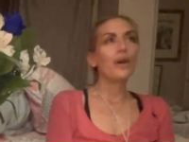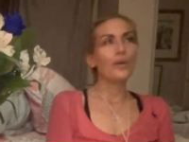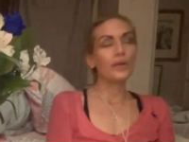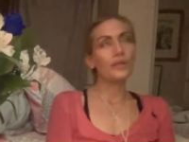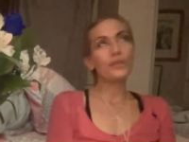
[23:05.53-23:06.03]

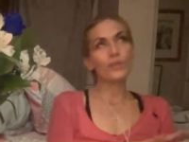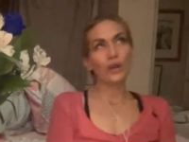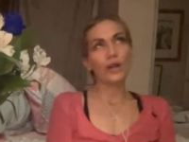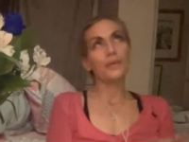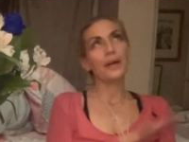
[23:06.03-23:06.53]
always used to
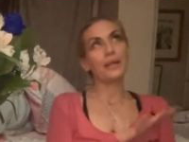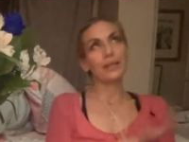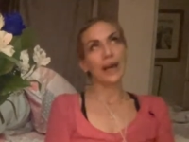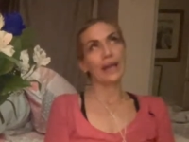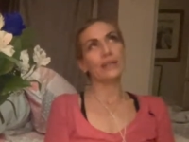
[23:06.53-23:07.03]
talk about
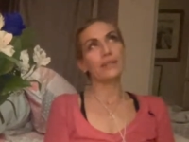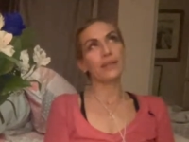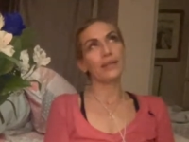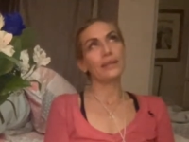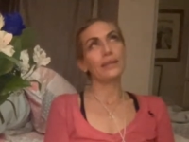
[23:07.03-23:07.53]

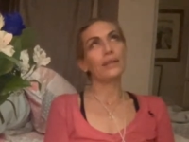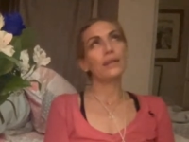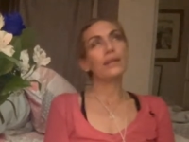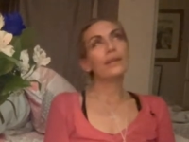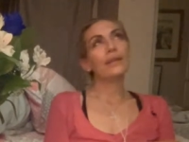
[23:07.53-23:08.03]
legacy.
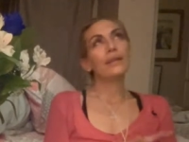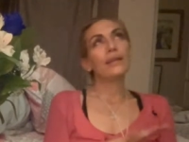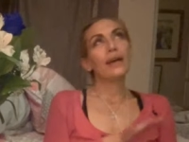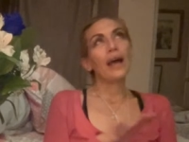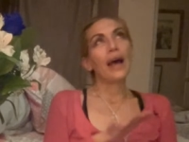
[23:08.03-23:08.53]

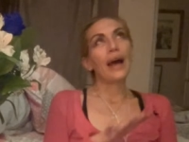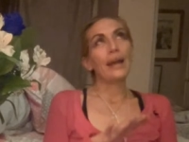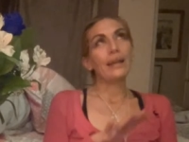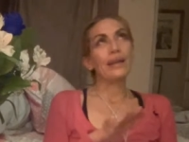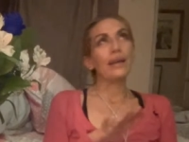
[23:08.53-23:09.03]

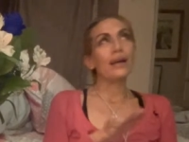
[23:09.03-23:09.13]
And